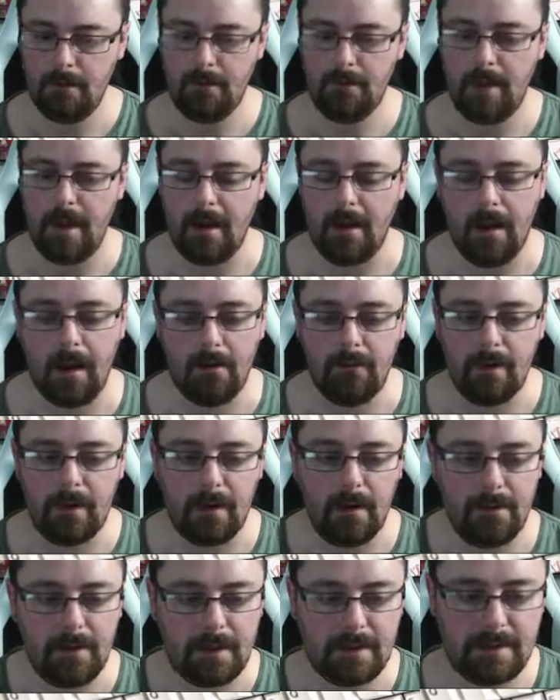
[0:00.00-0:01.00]
Yeah, I really
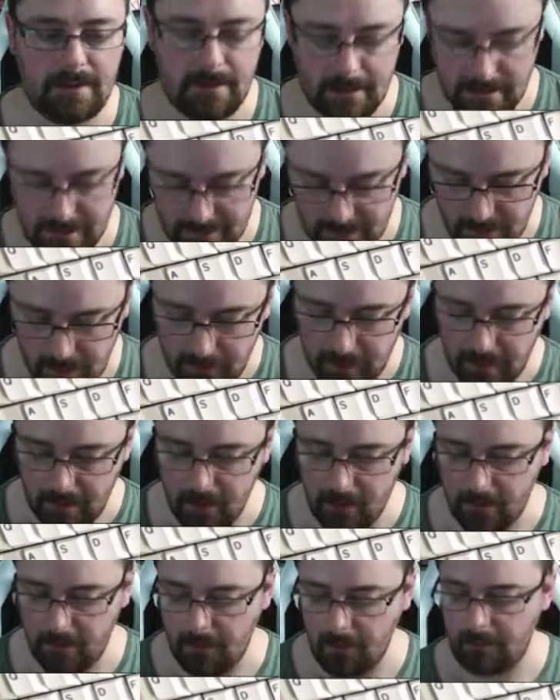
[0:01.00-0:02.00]
like this. This is going to be
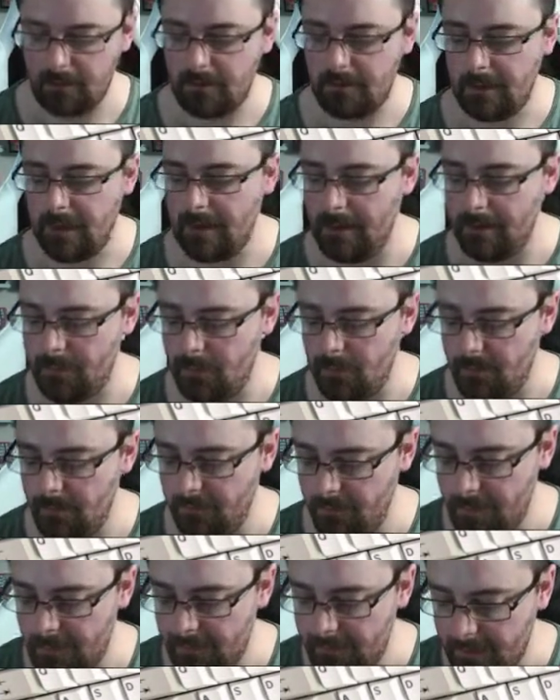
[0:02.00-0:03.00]
a good daily board
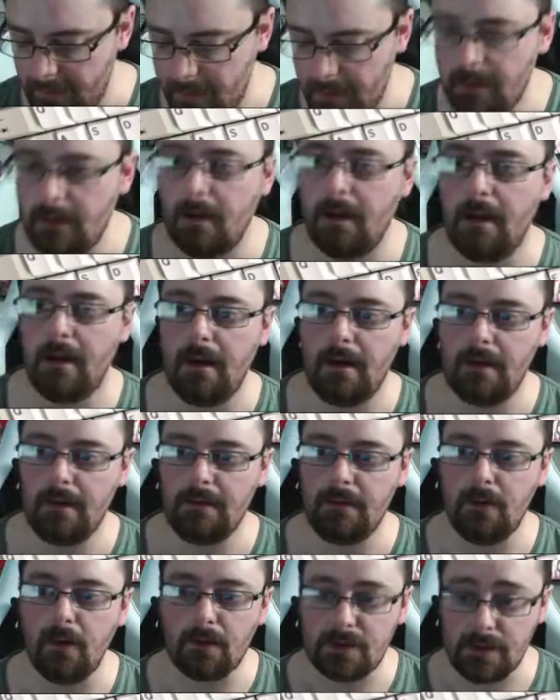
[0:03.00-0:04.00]
for me, I think.
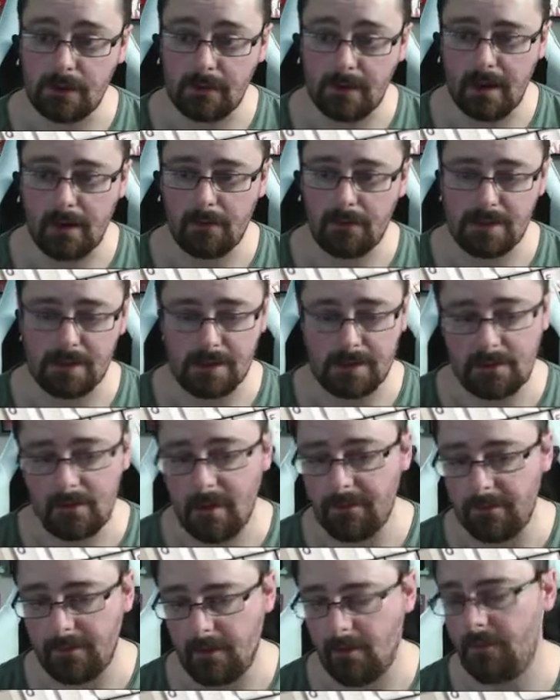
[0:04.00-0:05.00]
Not too loud, so it's
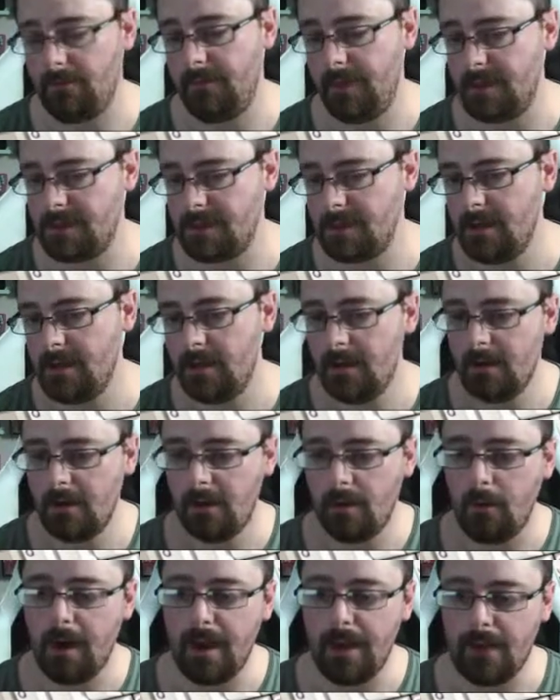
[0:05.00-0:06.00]
great for the office.
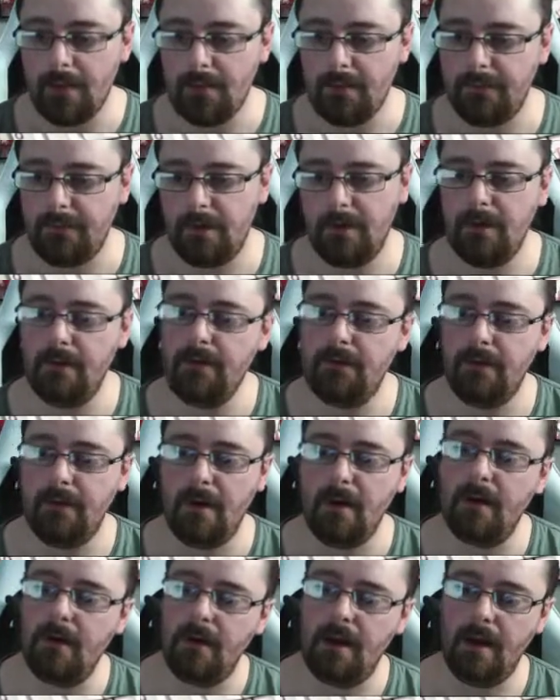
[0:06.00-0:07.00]
Quite enough for
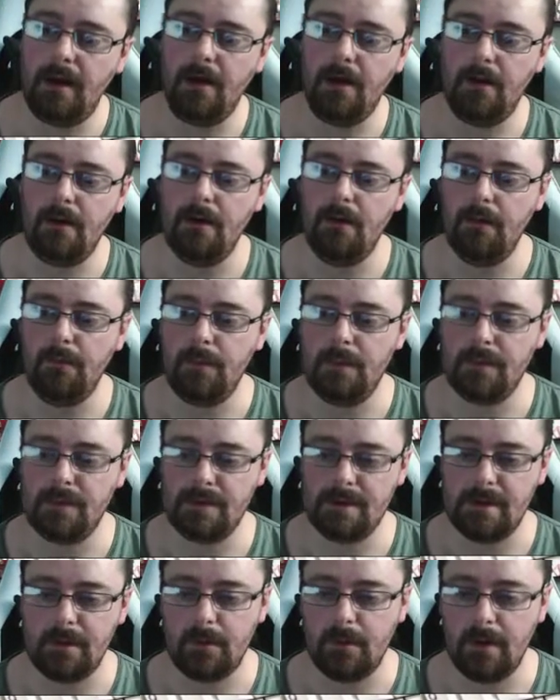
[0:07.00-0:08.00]
home
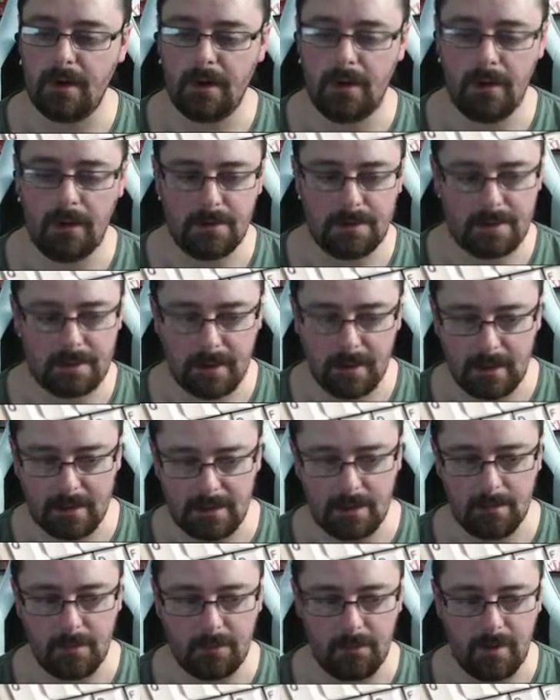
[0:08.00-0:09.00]
use and work use. I think it's
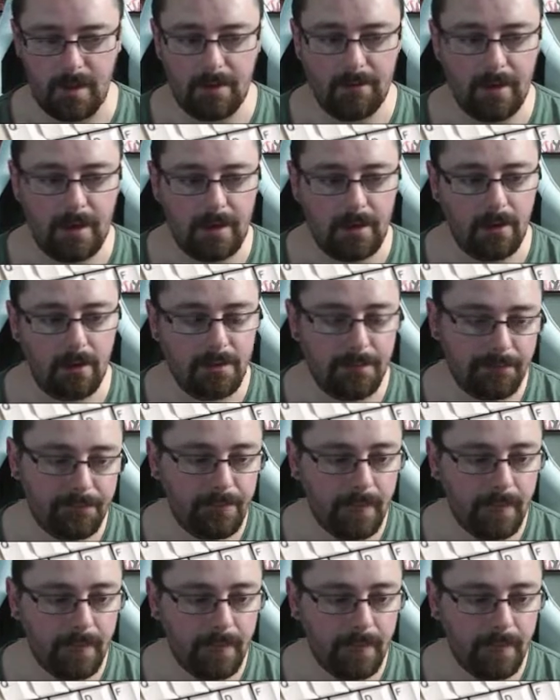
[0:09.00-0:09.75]
going to be really, really good.